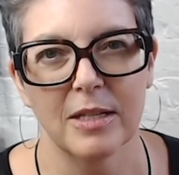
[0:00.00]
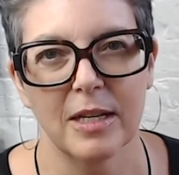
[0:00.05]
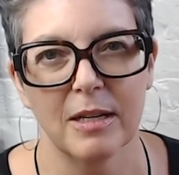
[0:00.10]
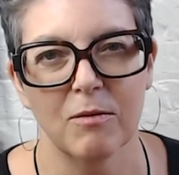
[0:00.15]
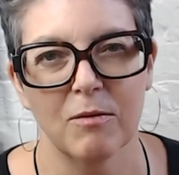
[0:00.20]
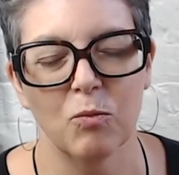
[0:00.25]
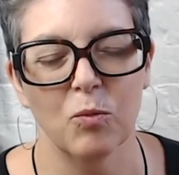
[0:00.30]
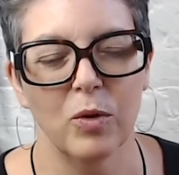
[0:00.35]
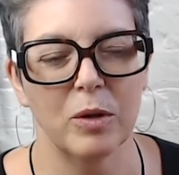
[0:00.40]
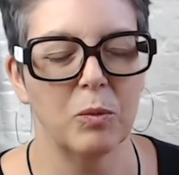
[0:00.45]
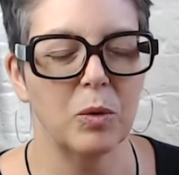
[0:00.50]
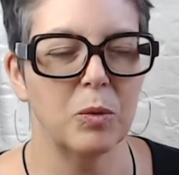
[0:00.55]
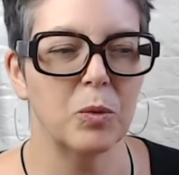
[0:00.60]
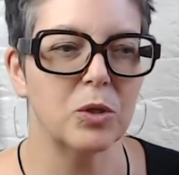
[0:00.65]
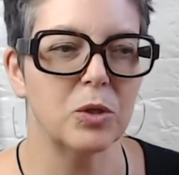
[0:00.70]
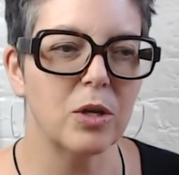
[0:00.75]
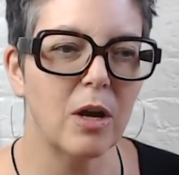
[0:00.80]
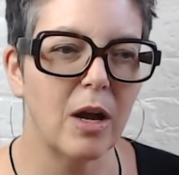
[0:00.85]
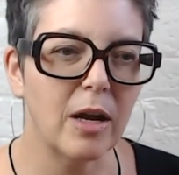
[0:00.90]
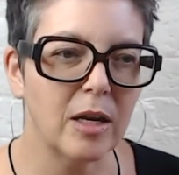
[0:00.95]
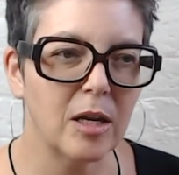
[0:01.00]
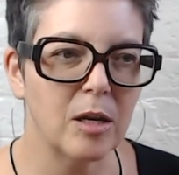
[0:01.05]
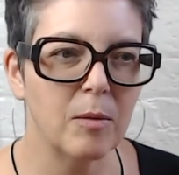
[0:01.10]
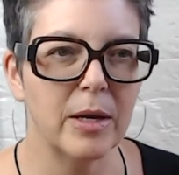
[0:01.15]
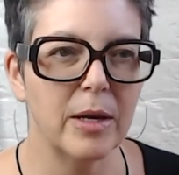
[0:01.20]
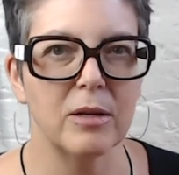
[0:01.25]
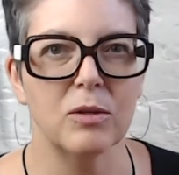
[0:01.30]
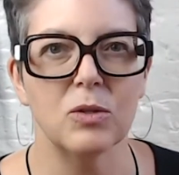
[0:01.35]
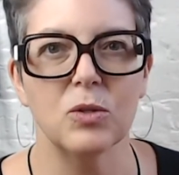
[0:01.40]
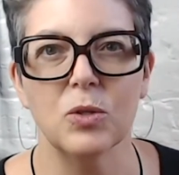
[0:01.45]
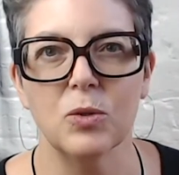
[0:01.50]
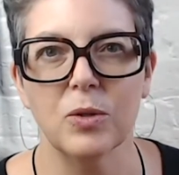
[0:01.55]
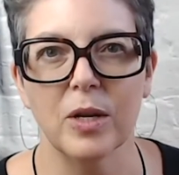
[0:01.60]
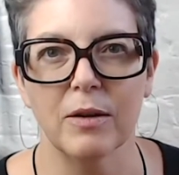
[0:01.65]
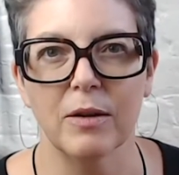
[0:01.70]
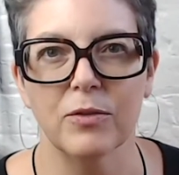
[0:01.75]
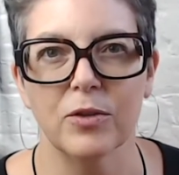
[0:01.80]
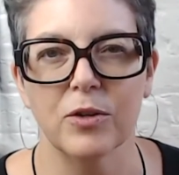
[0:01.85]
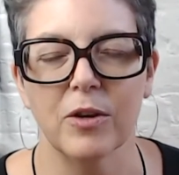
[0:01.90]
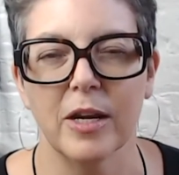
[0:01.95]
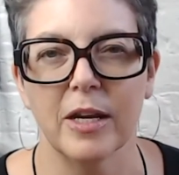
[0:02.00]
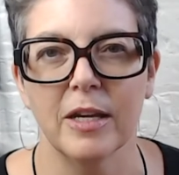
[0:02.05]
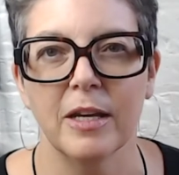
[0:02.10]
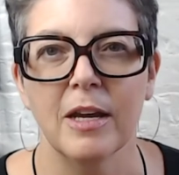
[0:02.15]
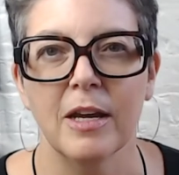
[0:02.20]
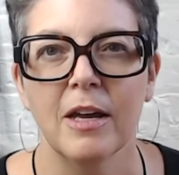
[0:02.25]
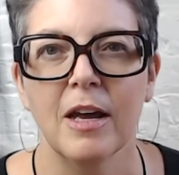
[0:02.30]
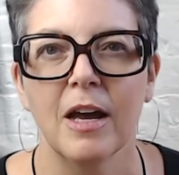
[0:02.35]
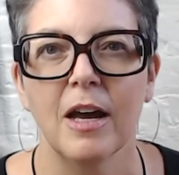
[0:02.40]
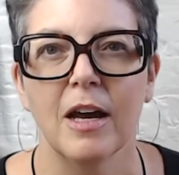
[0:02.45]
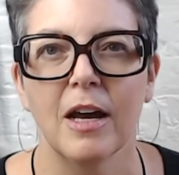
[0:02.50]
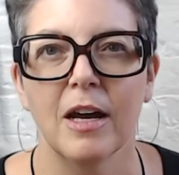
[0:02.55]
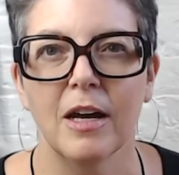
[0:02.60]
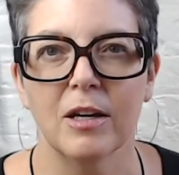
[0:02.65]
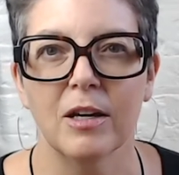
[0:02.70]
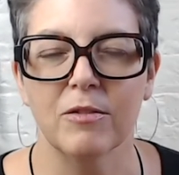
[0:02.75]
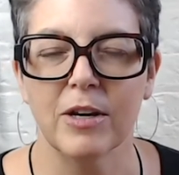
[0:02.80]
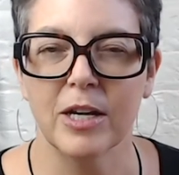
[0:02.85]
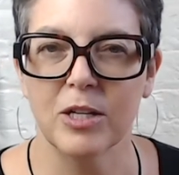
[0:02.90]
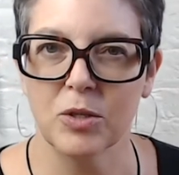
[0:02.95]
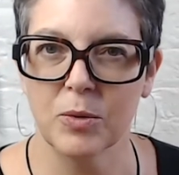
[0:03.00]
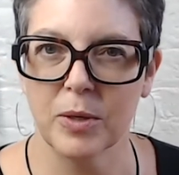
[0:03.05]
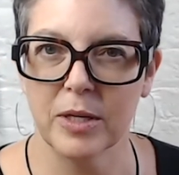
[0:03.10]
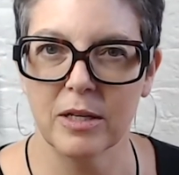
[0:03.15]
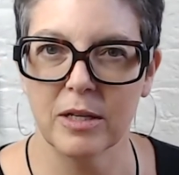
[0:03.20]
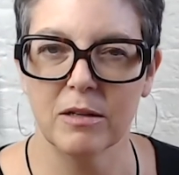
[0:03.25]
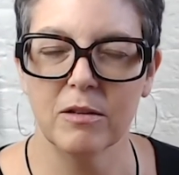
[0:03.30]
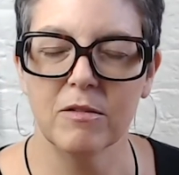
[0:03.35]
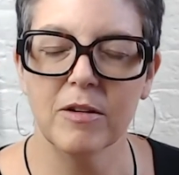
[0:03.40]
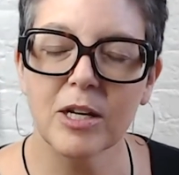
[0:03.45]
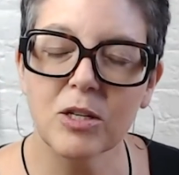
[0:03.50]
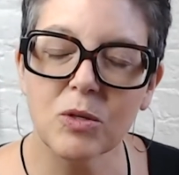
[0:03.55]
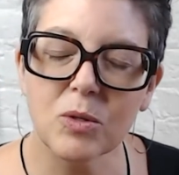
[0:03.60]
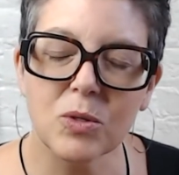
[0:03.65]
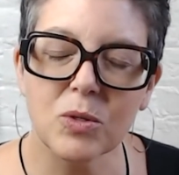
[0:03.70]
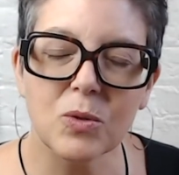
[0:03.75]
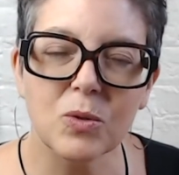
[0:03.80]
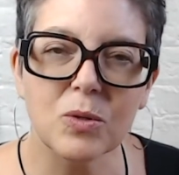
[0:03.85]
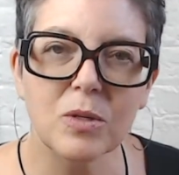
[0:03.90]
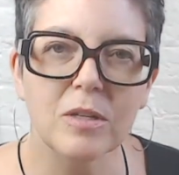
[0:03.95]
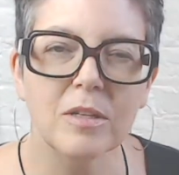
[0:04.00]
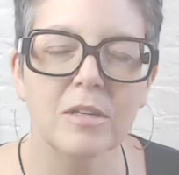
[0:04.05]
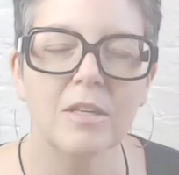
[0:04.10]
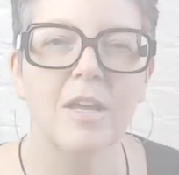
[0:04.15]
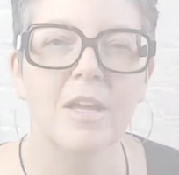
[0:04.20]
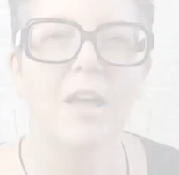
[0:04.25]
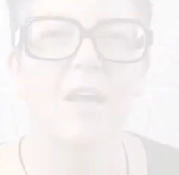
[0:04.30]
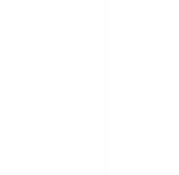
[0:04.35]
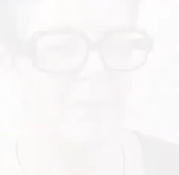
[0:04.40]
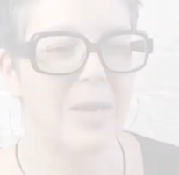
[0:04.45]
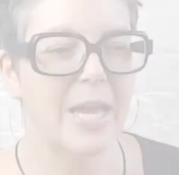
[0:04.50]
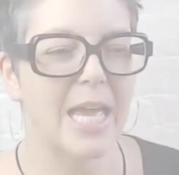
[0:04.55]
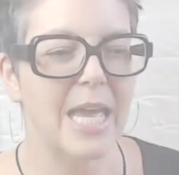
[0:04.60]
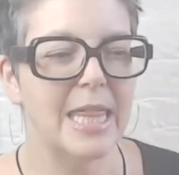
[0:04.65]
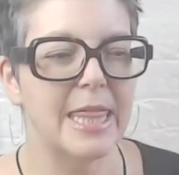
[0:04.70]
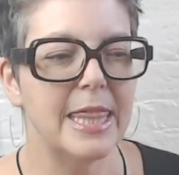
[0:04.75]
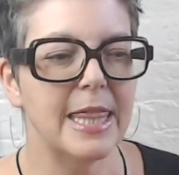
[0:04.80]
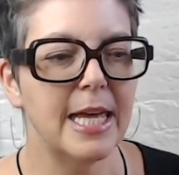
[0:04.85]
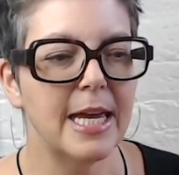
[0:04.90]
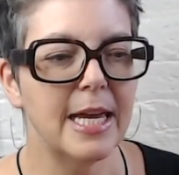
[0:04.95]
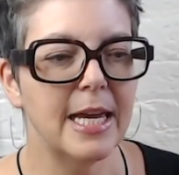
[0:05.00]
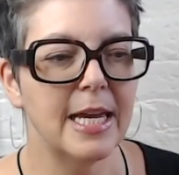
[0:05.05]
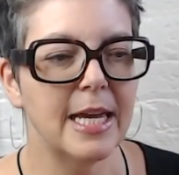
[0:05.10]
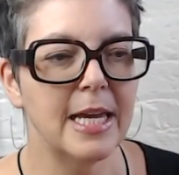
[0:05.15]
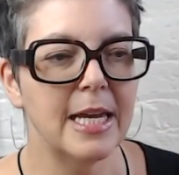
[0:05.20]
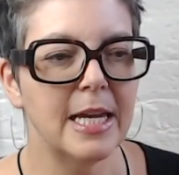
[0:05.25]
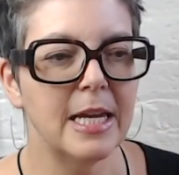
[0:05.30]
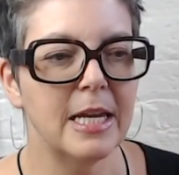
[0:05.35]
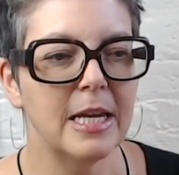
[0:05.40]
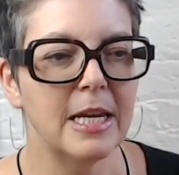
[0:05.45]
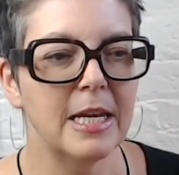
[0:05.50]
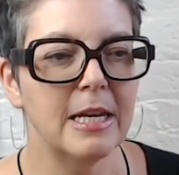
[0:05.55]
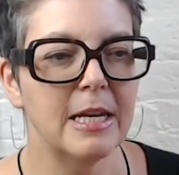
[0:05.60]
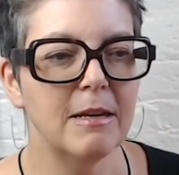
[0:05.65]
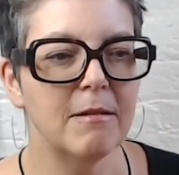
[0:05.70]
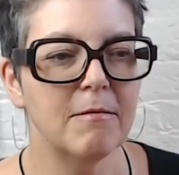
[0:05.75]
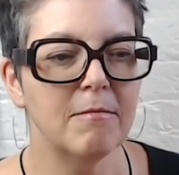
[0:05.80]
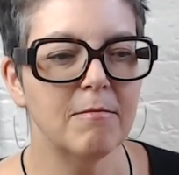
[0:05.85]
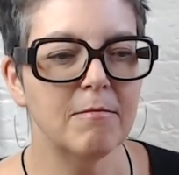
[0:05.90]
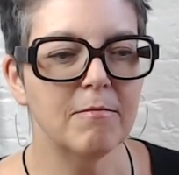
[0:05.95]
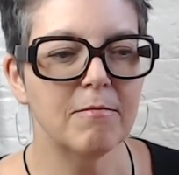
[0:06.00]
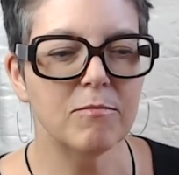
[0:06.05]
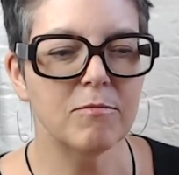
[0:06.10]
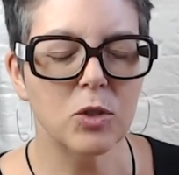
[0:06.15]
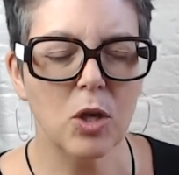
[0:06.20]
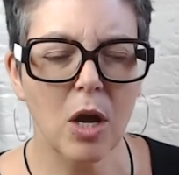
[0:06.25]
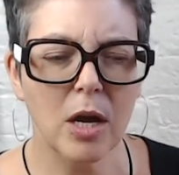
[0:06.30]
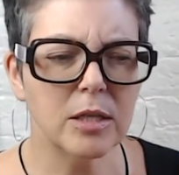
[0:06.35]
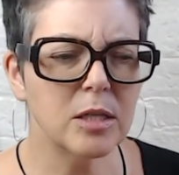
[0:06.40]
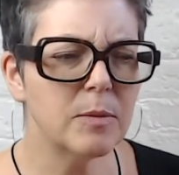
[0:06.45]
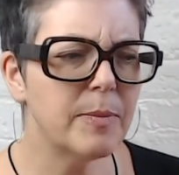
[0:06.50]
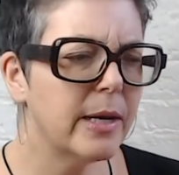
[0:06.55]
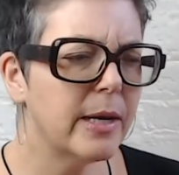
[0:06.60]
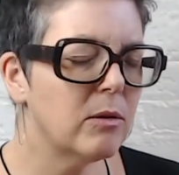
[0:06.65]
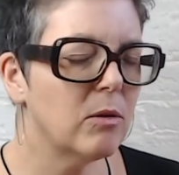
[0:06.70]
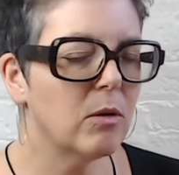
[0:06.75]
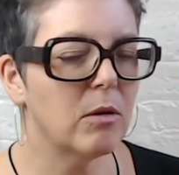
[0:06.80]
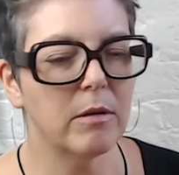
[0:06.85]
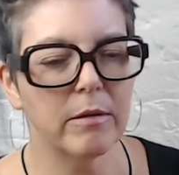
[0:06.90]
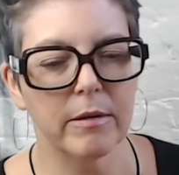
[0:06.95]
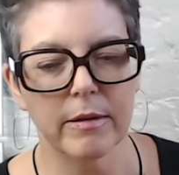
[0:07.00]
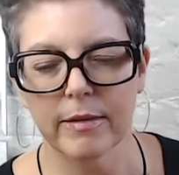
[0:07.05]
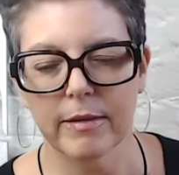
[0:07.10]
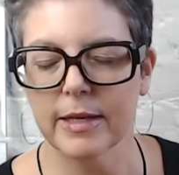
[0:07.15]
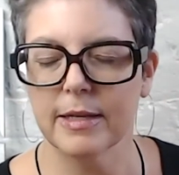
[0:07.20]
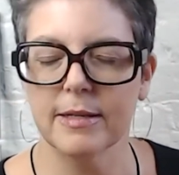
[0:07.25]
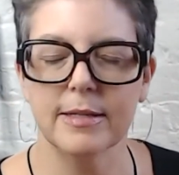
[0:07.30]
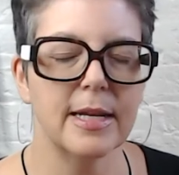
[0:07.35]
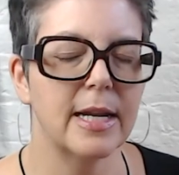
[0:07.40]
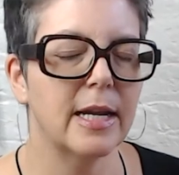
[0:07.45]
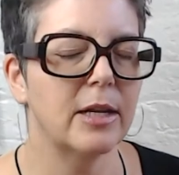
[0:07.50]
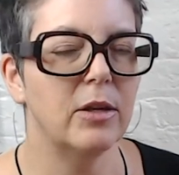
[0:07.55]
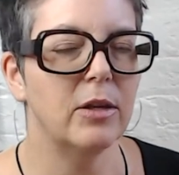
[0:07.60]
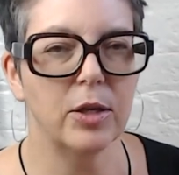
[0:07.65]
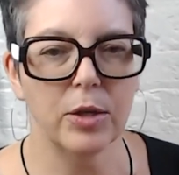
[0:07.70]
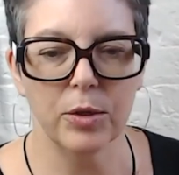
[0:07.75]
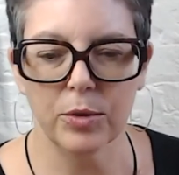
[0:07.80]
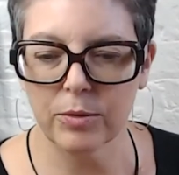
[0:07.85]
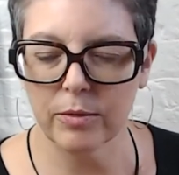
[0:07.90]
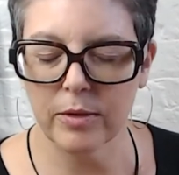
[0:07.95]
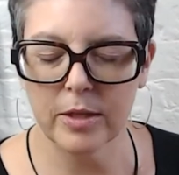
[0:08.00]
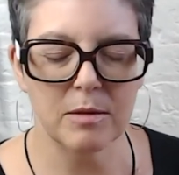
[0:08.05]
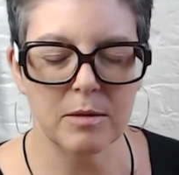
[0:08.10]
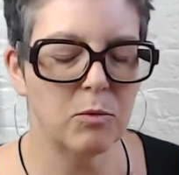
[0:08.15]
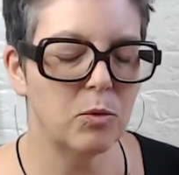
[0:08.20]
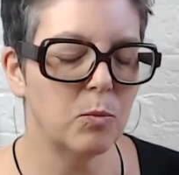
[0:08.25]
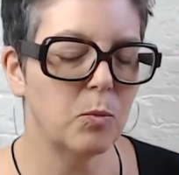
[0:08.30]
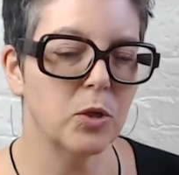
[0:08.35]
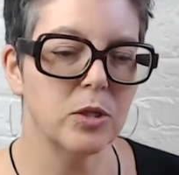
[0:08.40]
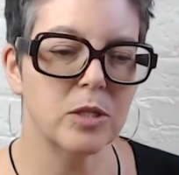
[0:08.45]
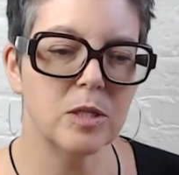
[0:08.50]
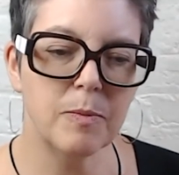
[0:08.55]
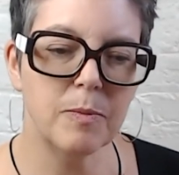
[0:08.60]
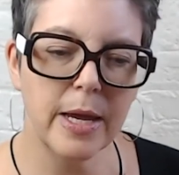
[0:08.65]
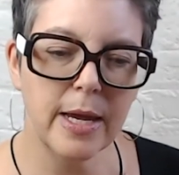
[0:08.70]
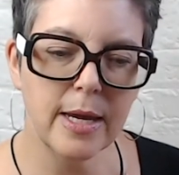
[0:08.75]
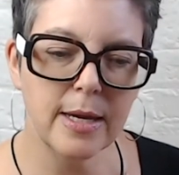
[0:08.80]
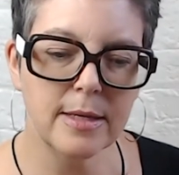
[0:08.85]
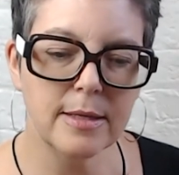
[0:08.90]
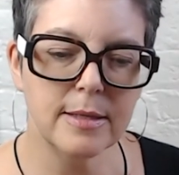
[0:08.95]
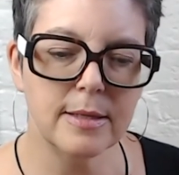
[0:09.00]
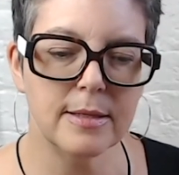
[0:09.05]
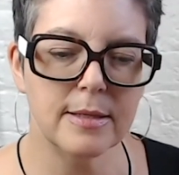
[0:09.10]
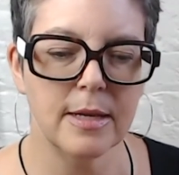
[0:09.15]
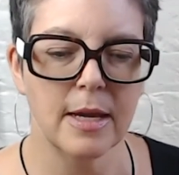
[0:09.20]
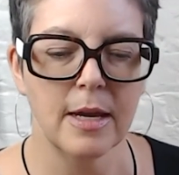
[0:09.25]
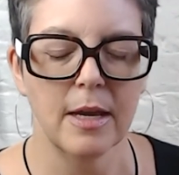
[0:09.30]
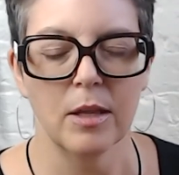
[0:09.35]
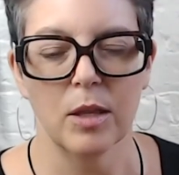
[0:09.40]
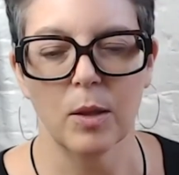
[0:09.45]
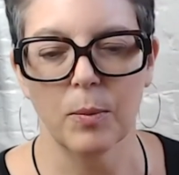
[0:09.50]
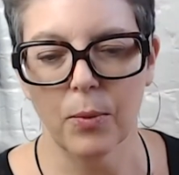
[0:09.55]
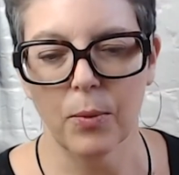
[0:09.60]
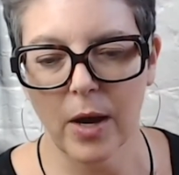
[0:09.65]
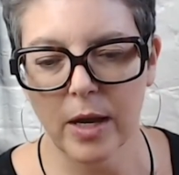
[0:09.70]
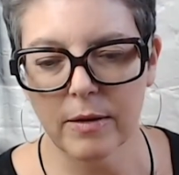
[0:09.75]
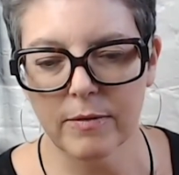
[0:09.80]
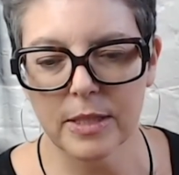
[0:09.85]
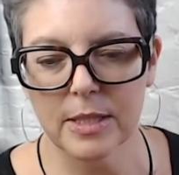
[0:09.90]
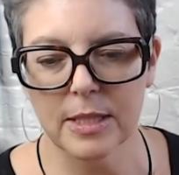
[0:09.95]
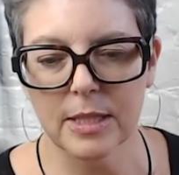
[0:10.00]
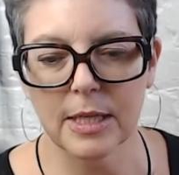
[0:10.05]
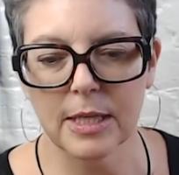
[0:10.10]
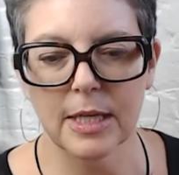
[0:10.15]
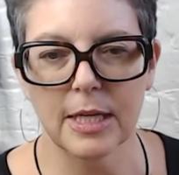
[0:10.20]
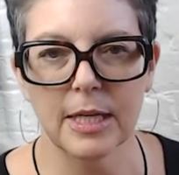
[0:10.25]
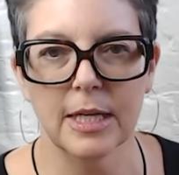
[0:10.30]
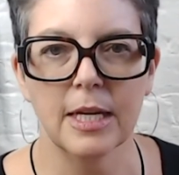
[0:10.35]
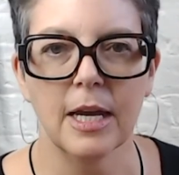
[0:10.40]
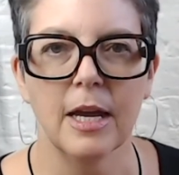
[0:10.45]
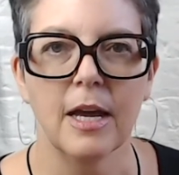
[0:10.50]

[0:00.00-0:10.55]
And when we were talking about it soon after I graduated graduate school, and they talked about all the things that I knew, the more space, the privacy,